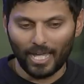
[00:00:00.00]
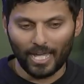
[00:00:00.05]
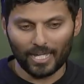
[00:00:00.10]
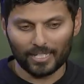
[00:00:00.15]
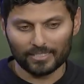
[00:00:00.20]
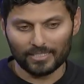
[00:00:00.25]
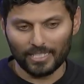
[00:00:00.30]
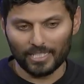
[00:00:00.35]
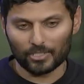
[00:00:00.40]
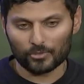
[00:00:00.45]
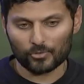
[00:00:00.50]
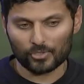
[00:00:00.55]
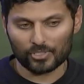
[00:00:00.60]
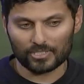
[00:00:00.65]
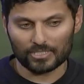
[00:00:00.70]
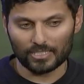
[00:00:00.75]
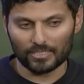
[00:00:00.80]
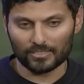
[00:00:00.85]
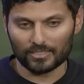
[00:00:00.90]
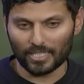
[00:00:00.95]
And the
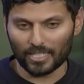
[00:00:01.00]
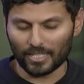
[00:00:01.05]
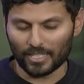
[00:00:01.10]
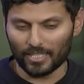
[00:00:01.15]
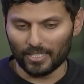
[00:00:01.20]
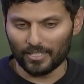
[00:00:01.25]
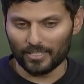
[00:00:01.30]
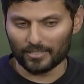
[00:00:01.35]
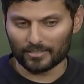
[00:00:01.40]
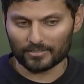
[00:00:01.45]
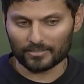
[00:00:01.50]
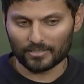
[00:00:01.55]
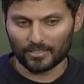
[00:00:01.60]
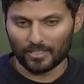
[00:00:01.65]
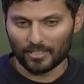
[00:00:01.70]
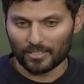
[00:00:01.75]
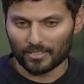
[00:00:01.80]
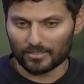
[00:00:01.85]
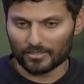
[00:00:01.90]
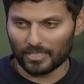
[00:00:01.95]
interesting thing is
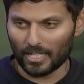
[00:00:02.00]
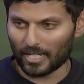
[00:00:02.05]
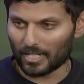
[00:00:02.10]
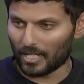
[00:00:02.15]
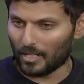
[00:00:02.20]
that